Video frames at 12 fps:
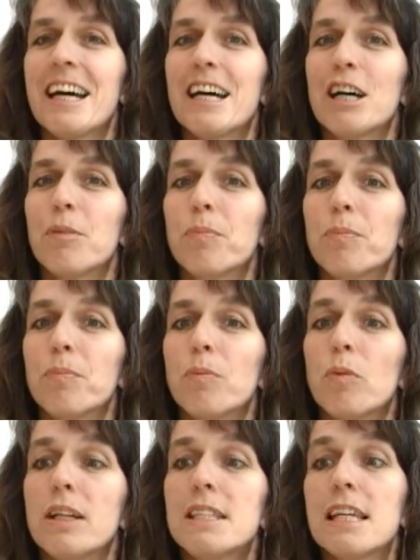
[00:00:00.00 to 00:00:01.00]
Um,
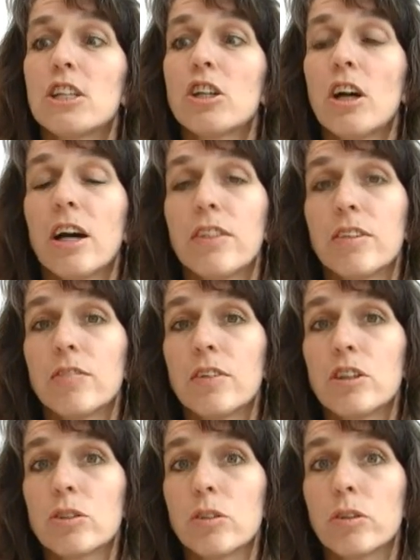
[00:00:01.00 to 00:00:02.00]
once I taught the
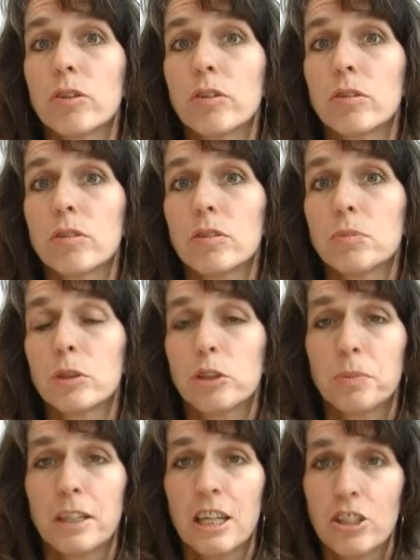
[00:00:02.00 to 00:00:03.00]
visual
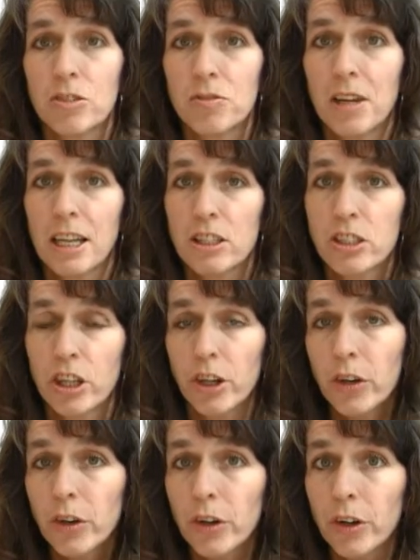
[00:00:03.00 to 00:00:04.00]
multiplication facts to
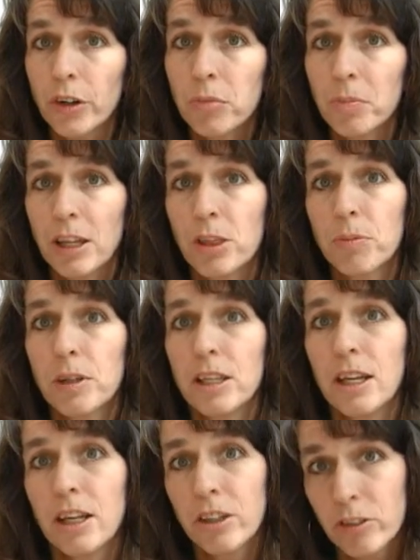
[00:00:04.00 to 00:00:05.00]
her, my three
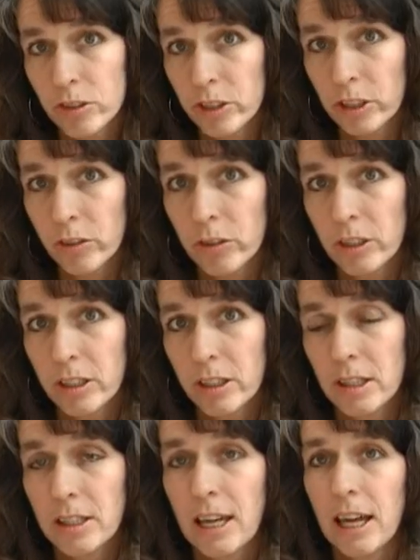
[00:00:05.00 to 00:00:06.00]
younger
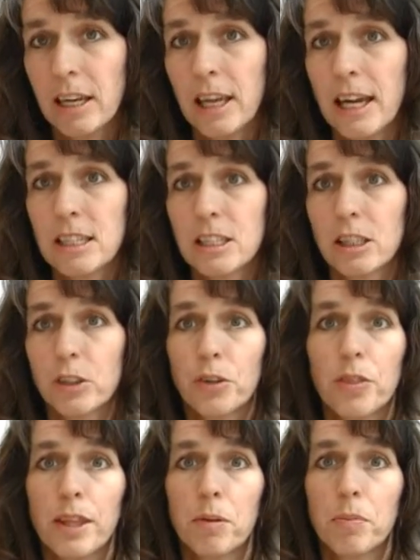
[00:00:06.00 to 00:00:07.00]
children that had to
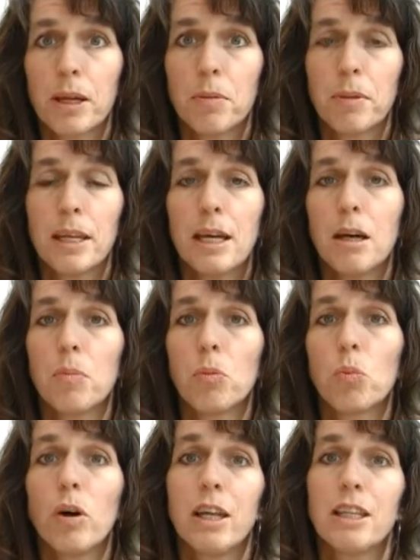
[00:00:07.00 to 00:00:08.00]
learn them coming up
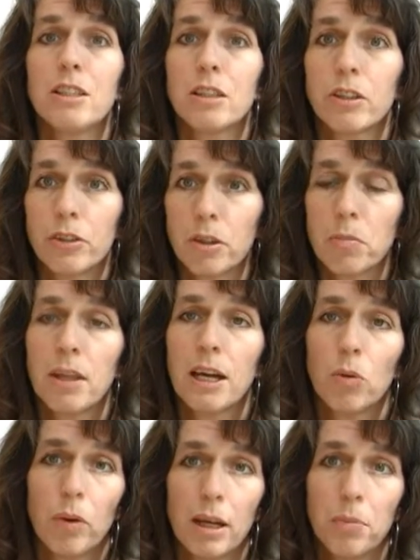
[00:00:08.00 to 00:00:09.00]
wanted to learn them
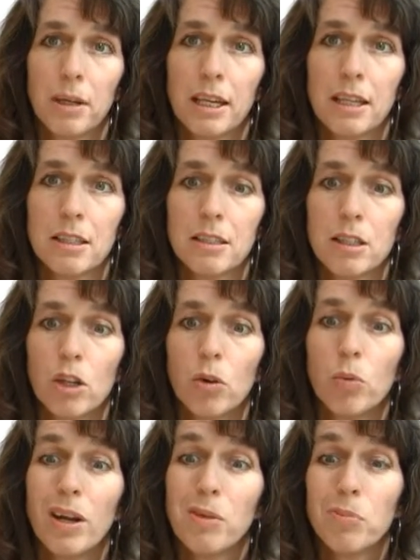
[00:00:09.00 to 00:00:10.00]
that way because
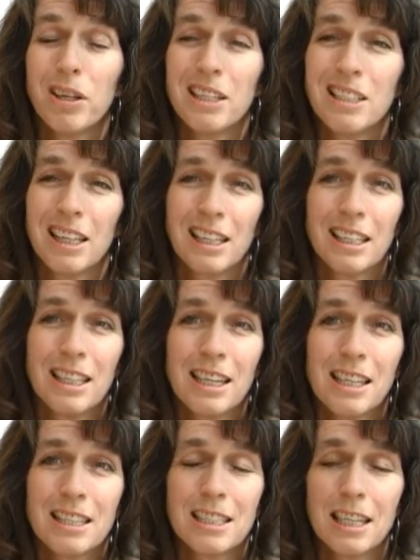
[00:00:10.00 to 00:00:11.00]
right brain
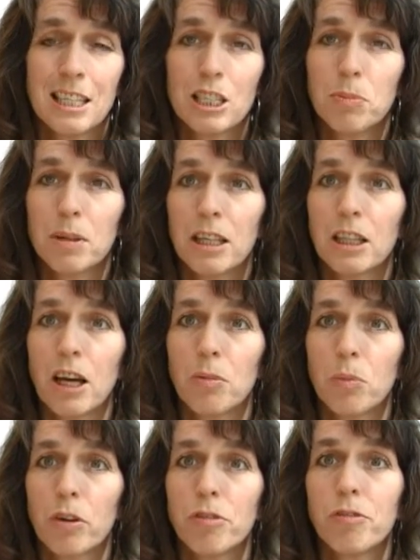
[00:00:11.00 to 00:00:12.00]
techniques tend to be a
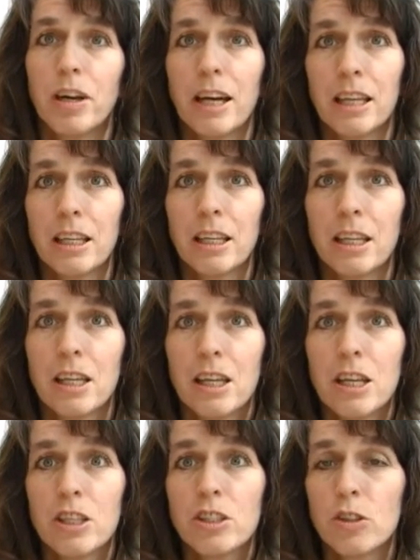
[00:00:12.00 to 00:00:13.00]
lot more fun.
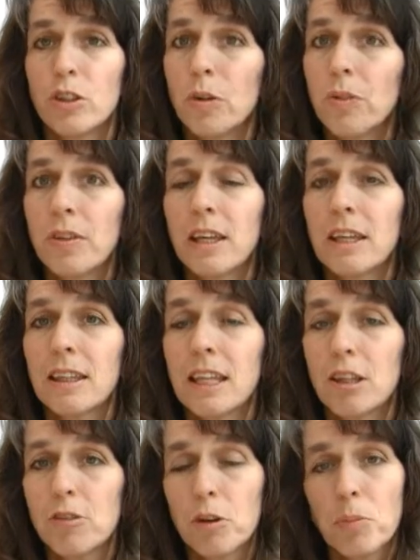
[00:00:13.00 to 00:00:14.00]
So don't think
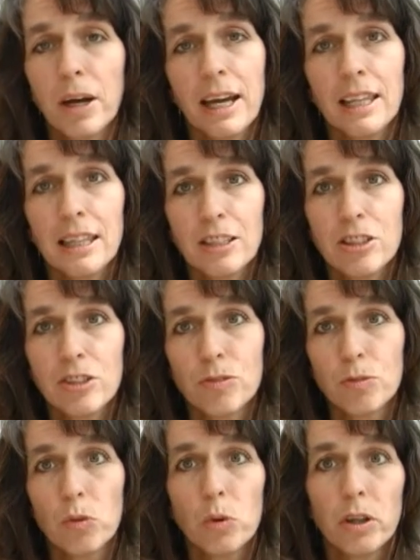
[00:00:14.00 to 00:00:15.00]
that if you're buying this
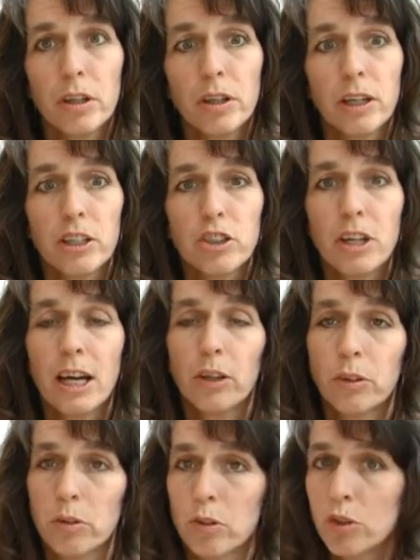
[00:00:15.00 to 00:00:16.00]
for a
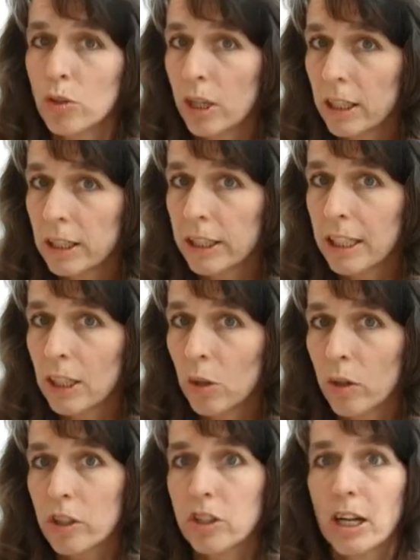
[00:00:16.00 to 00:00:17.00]
child who's struggling
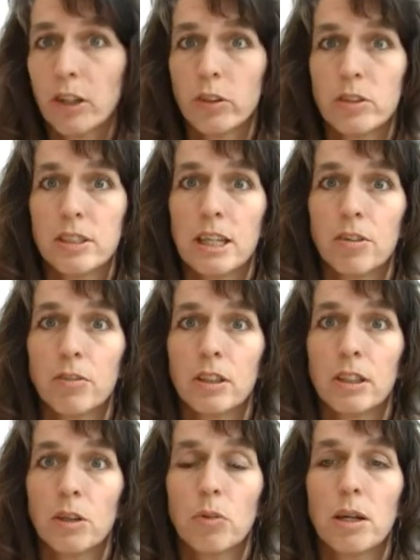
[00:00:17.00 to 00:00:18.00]
or a child who's
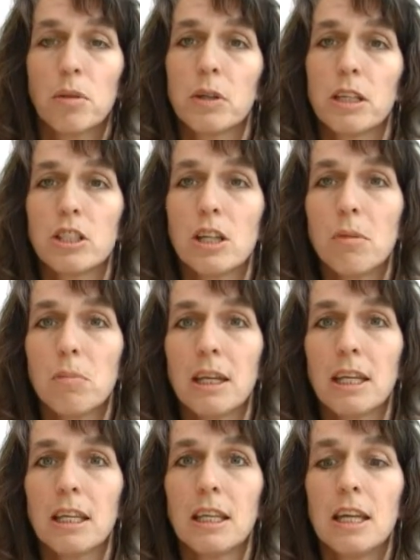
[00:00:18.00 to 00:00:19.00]
definitely right brain
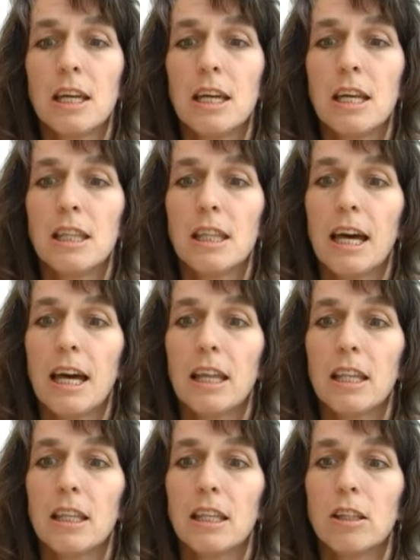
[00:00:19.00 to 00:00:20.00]
dominant,
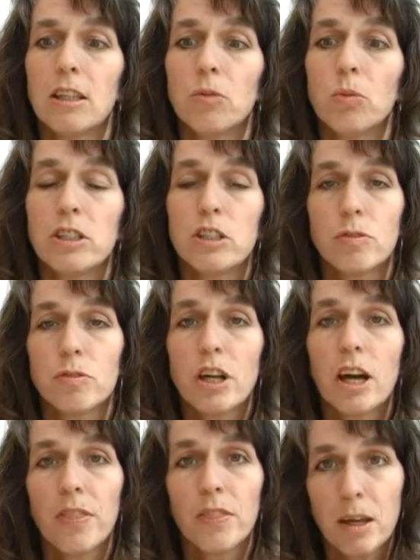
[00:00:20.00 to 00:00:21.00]
that once you've
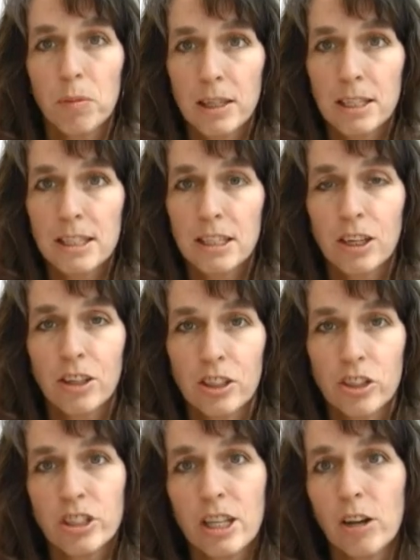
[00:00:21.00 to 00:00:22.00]
taught them, they sit on
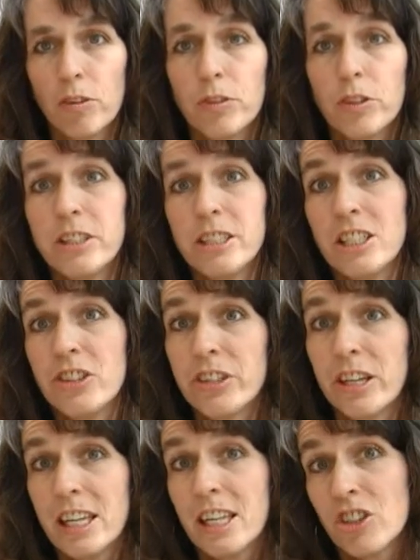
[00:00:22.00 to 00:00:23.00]
the shelf. You can teach
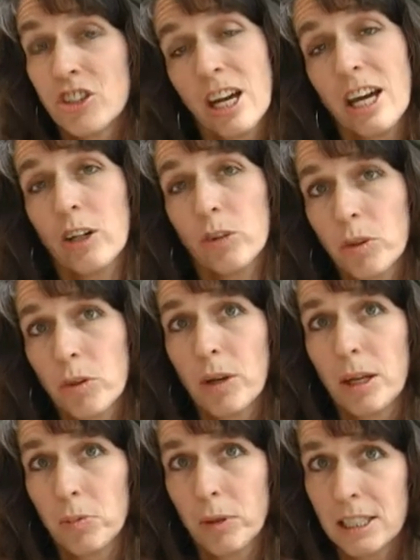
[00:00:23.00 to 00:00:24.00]
any child with
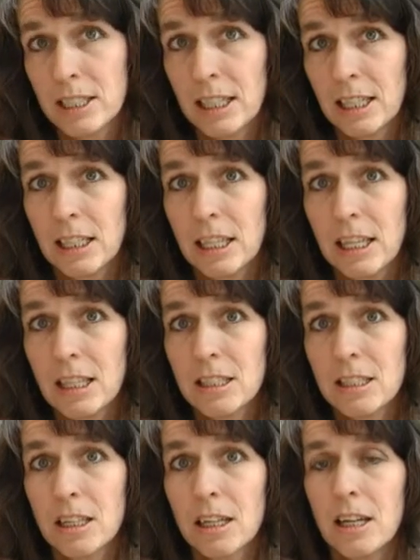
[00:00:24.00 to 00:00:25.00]
right brain
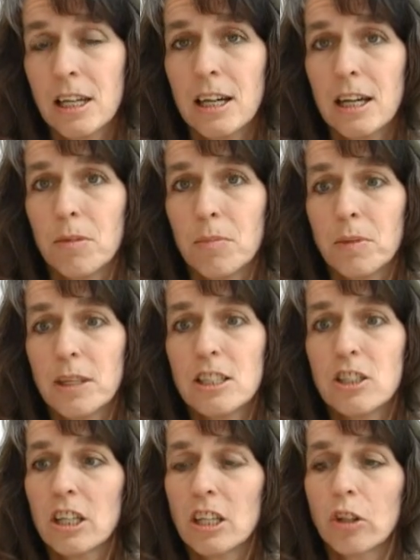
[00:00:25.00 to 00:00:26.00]
techniques. Um,
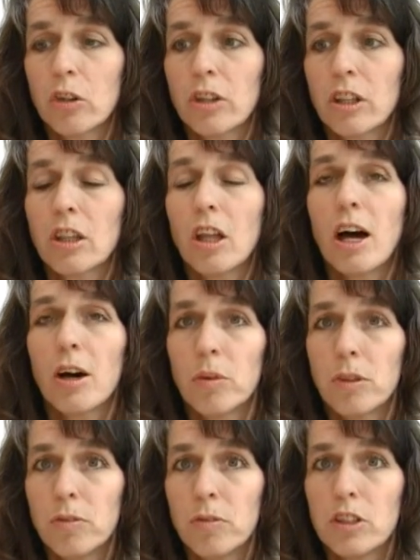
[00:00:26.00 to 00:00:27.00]
kids can learn a lot
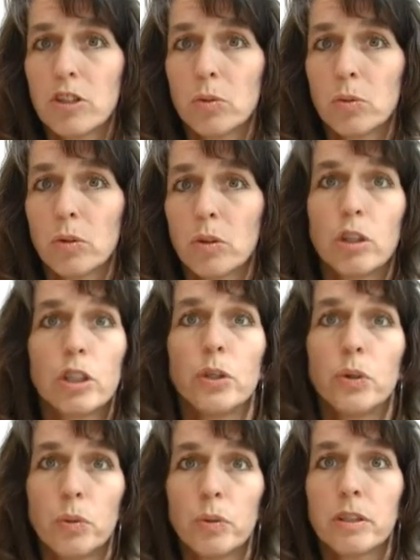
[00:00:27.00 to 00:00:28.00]
with visual
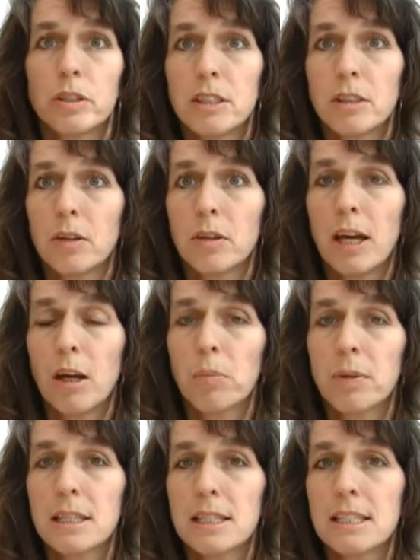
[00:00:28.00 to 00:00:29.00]
glue to help
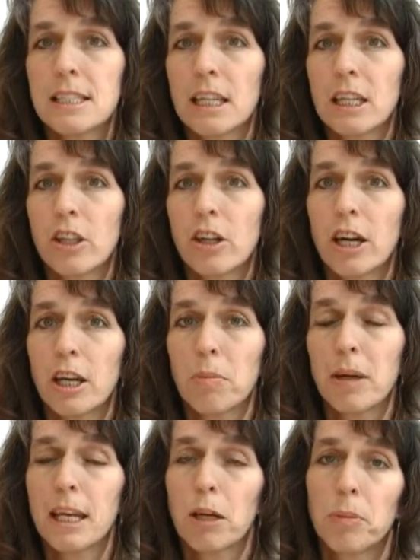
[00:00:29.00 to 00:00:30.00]
things stick in their
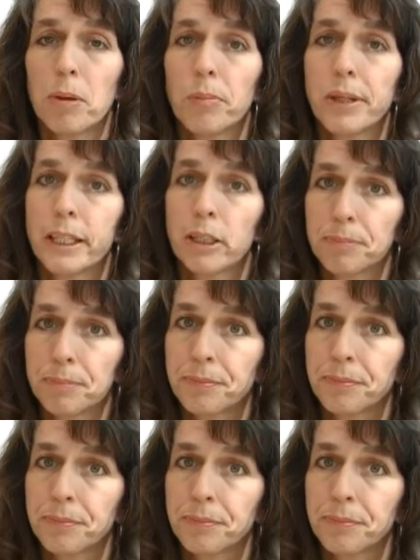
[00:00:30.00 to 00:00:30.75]
automatic memory.